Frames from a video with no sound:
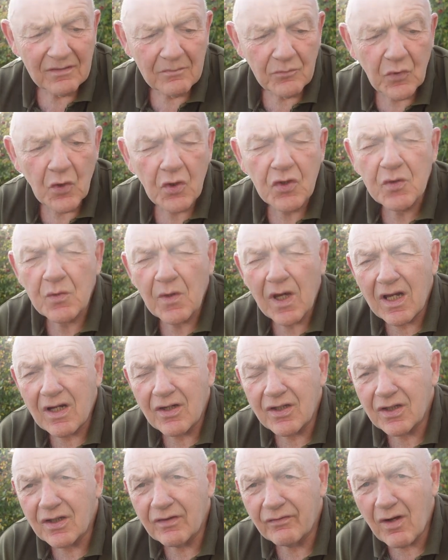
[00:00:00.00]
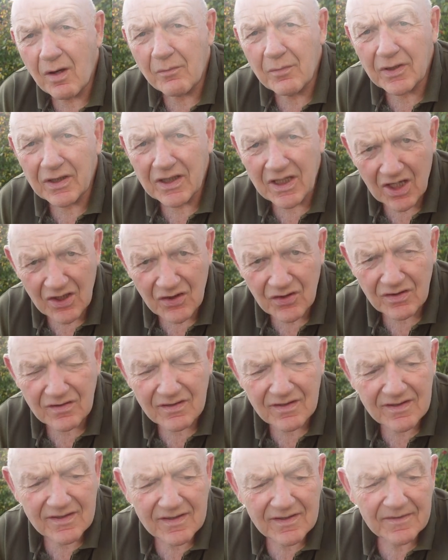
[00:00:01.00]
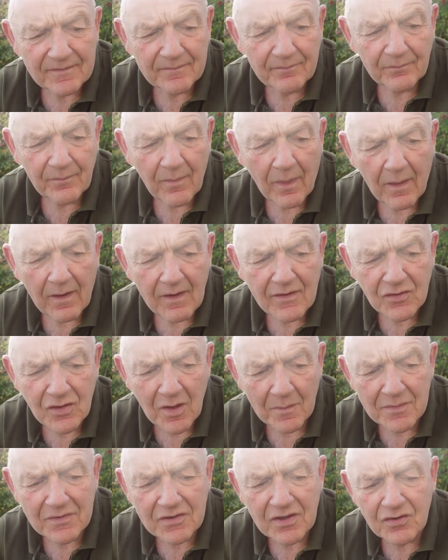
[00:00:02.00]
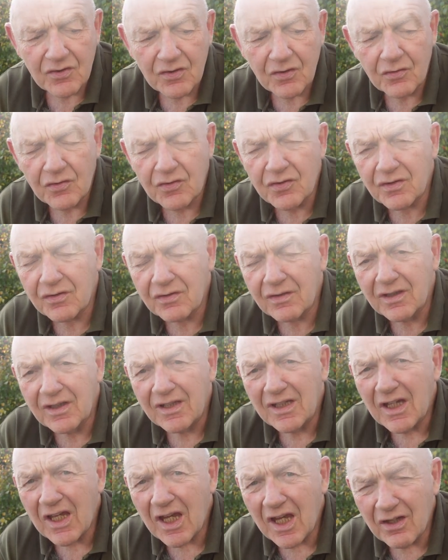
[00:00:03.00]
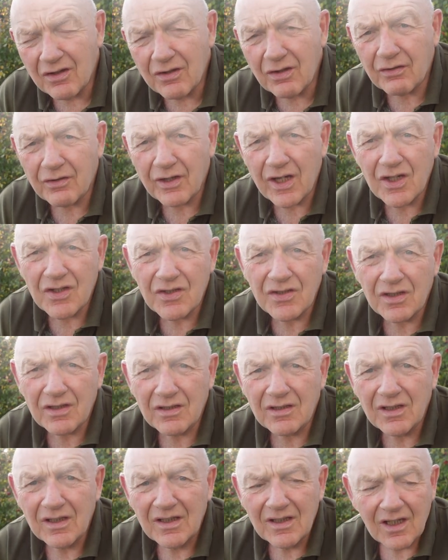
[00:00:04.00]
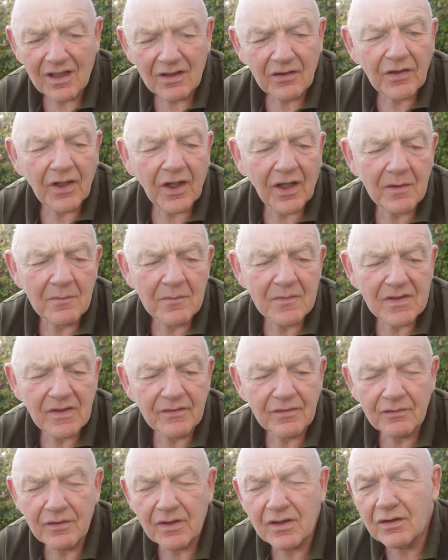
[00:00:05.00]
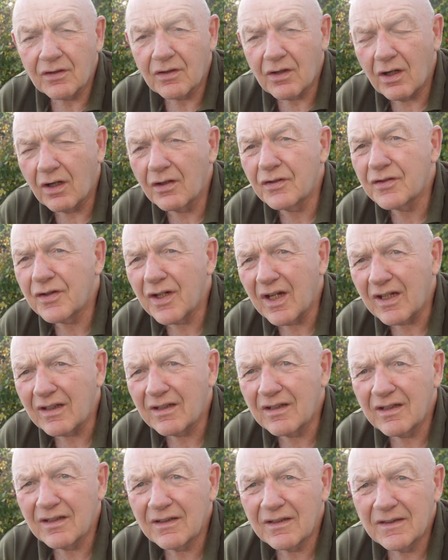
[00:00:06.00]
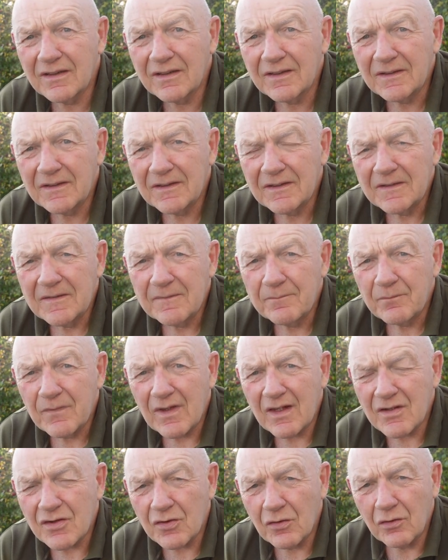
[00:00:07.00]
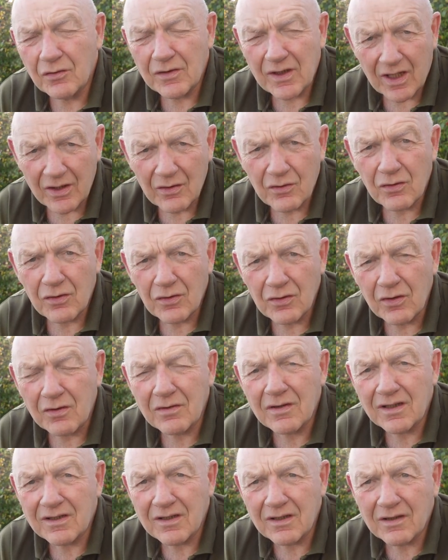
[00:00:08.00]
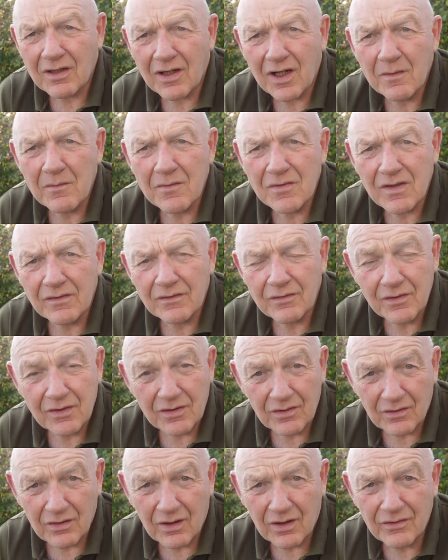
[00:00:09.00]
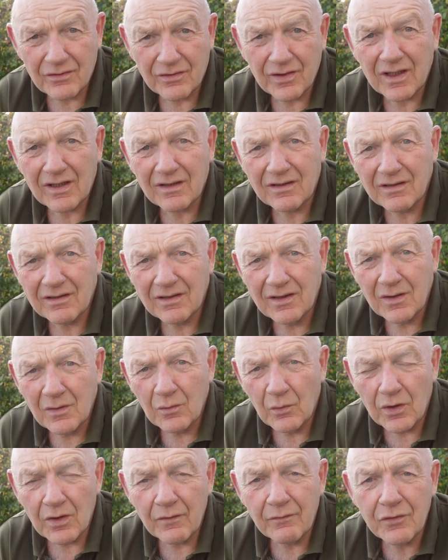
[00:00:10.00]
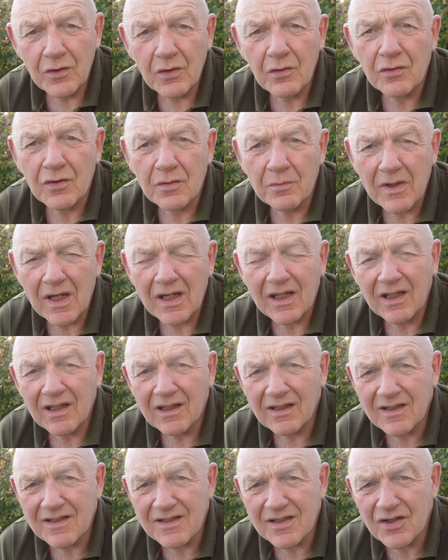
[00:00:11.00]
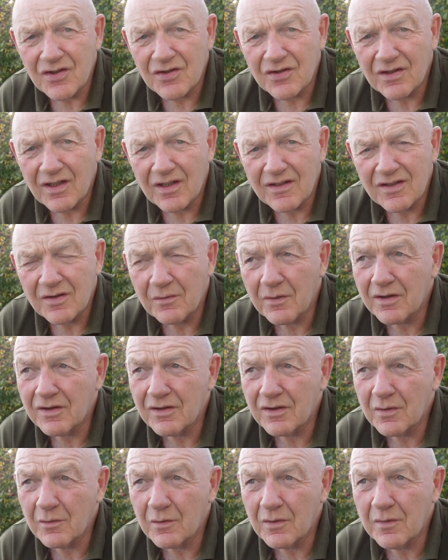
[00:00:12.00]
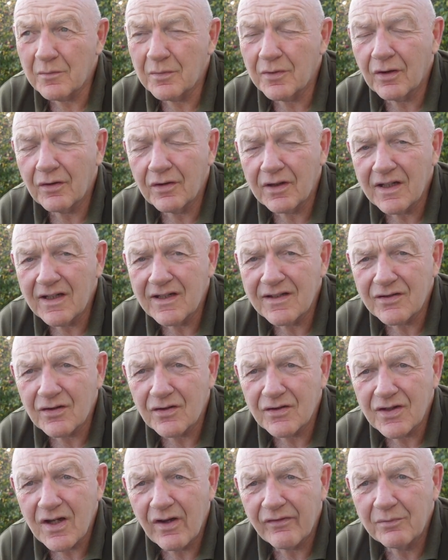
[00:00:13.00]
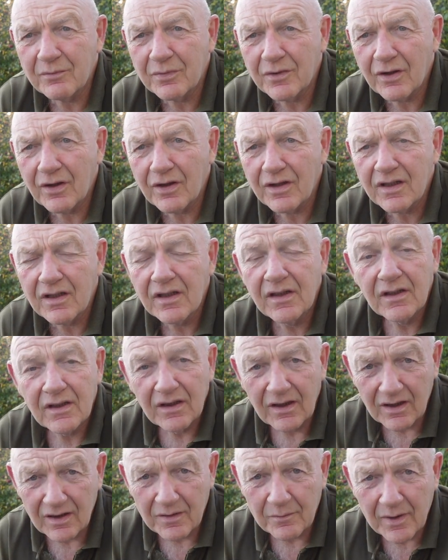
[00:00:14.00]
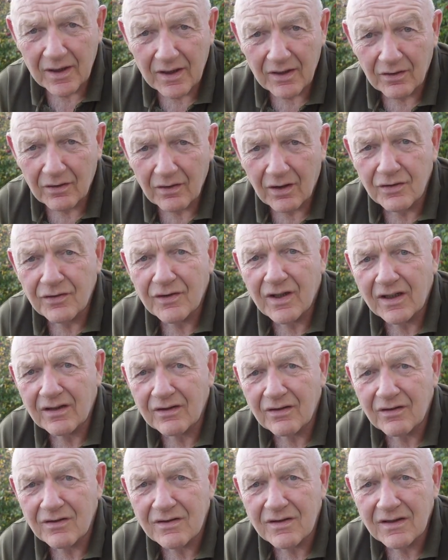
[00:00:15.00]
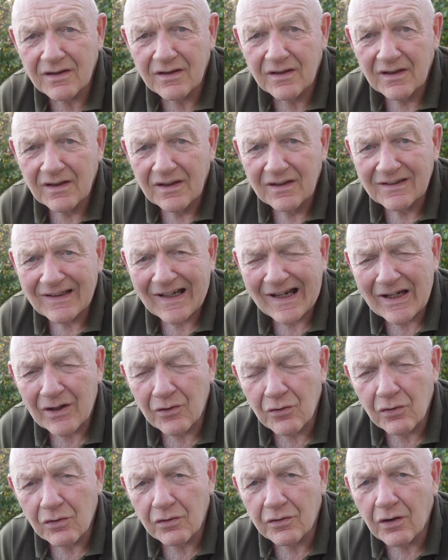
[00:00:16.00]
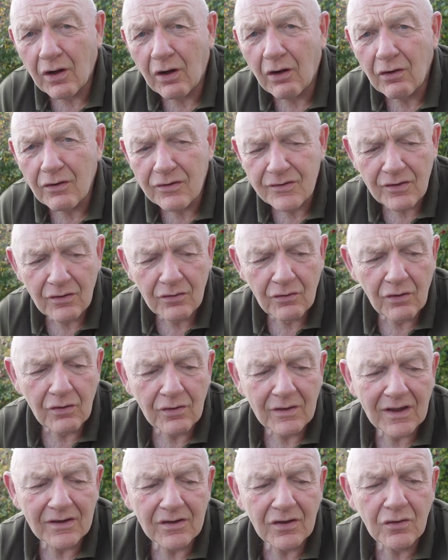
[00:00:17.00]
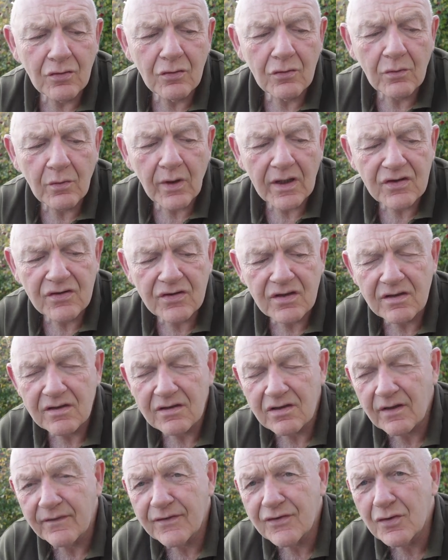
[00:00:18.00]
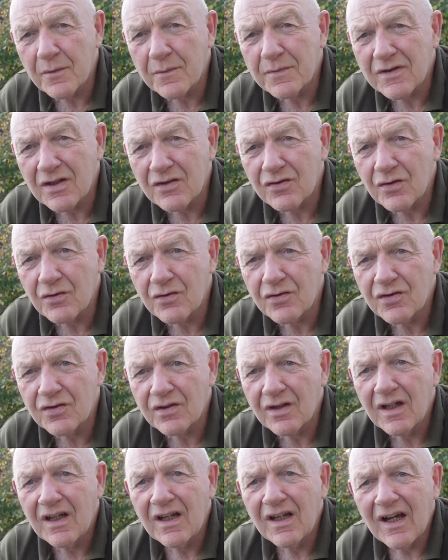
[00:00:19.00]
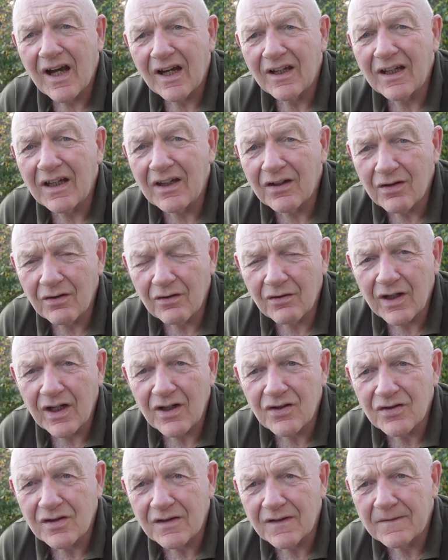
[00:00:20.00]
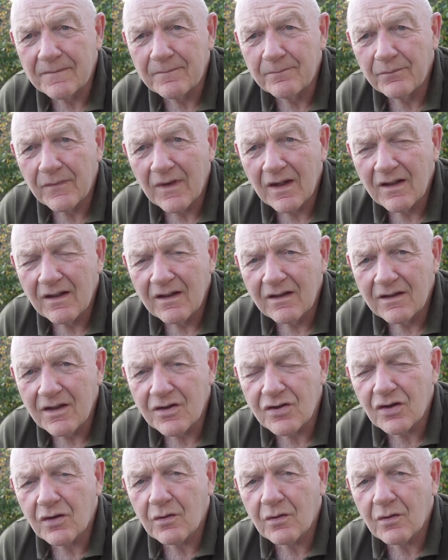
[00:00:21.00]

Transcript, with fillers: mutuality of obligations, substitution, integration, and terms of the written contract. So the High Court looked at the terms of the written contract with a view to making a decision as to whether they were employees or self employed independent contractors. The High Court also looked at the two questions of substitution and integration. These are